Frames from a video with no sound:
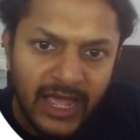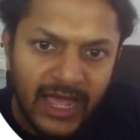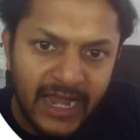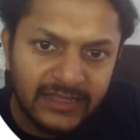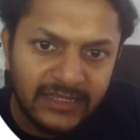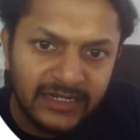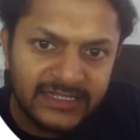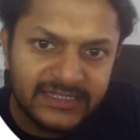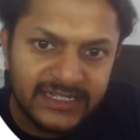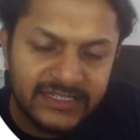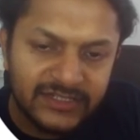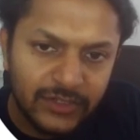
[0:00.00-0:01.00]
and the
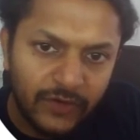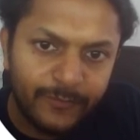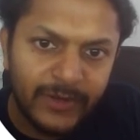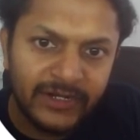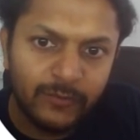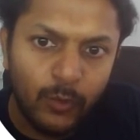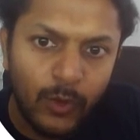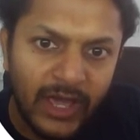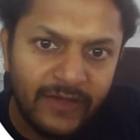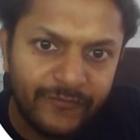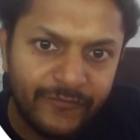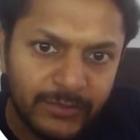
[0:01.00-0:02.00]
distance of planet
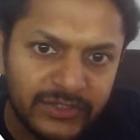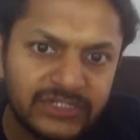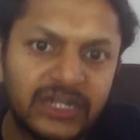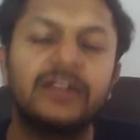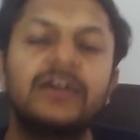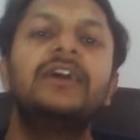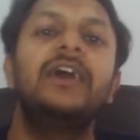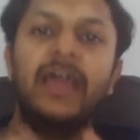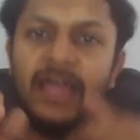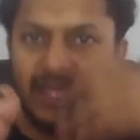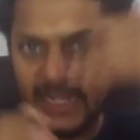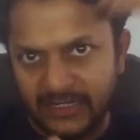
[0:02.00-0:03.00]
Y from the star
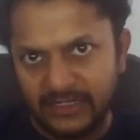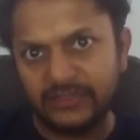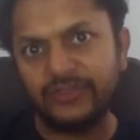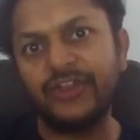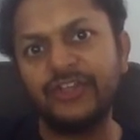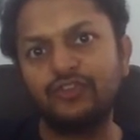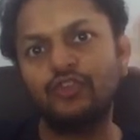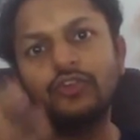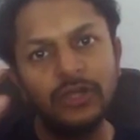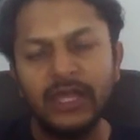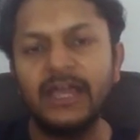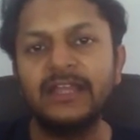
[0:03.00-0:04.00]
and the
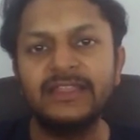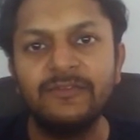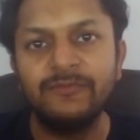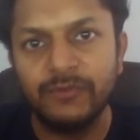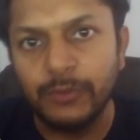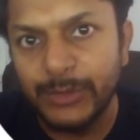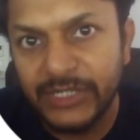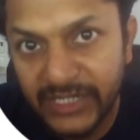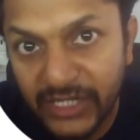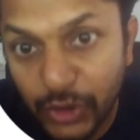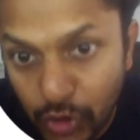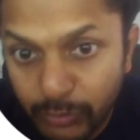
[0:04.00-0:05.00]
ratio and then we would be
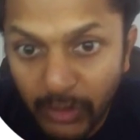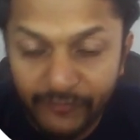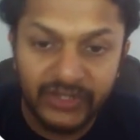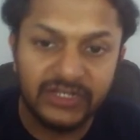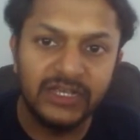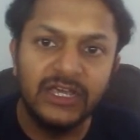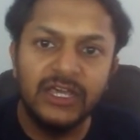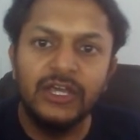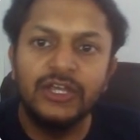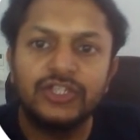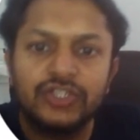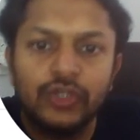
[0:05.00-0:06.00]
taking cube of it.
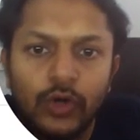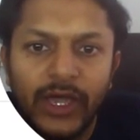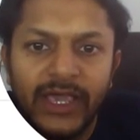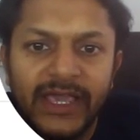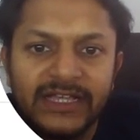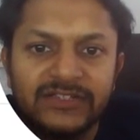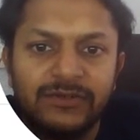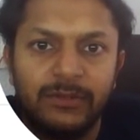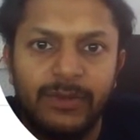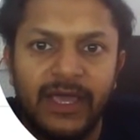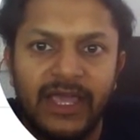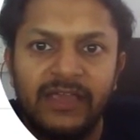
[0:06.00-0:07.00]
So Ax divided
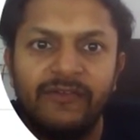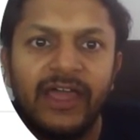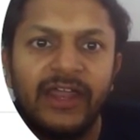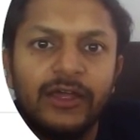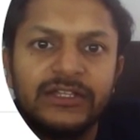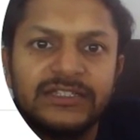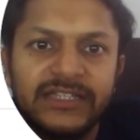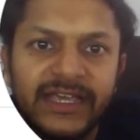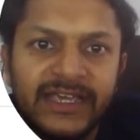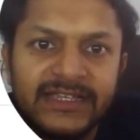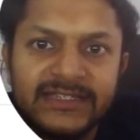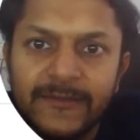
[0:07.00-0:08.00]
by Ay, now it
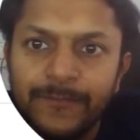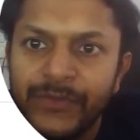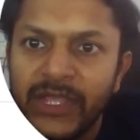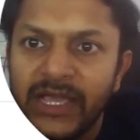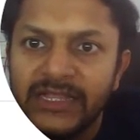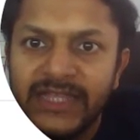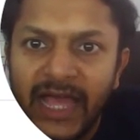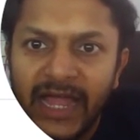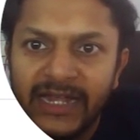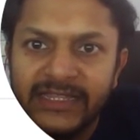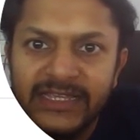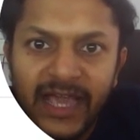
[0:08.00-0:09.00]
says
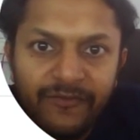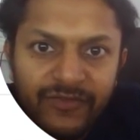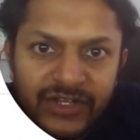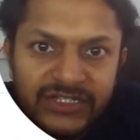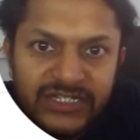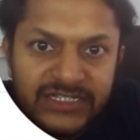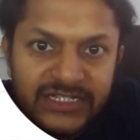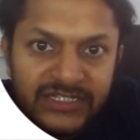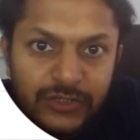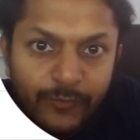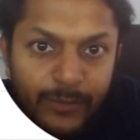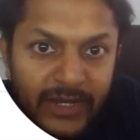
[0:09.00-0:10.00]
that the average distance
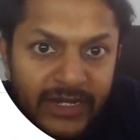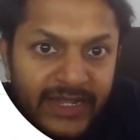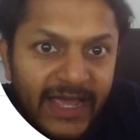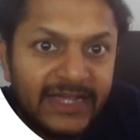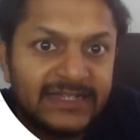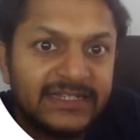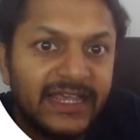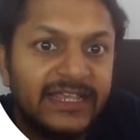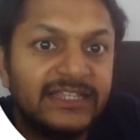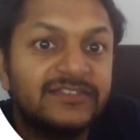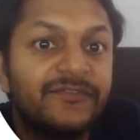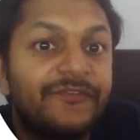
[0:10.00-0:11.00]
of planet X
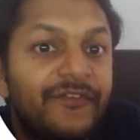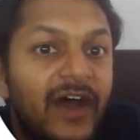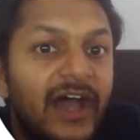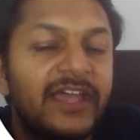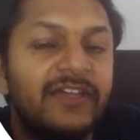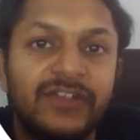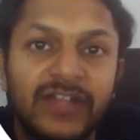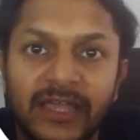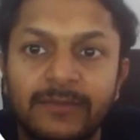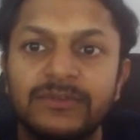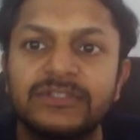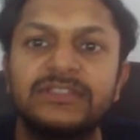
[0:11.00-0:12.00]
is five
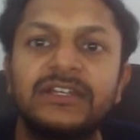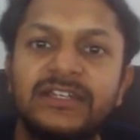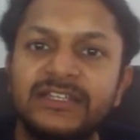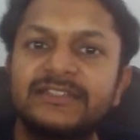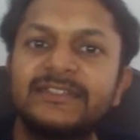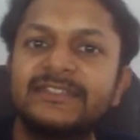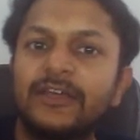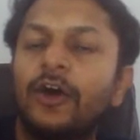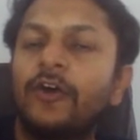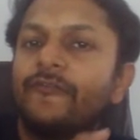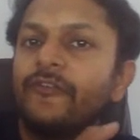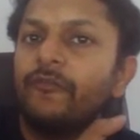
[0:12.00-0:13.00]
times the distance
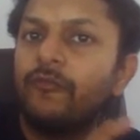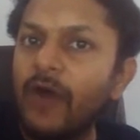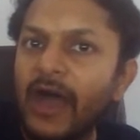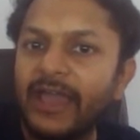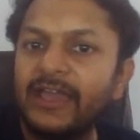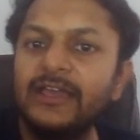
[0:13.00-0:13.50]
of Y.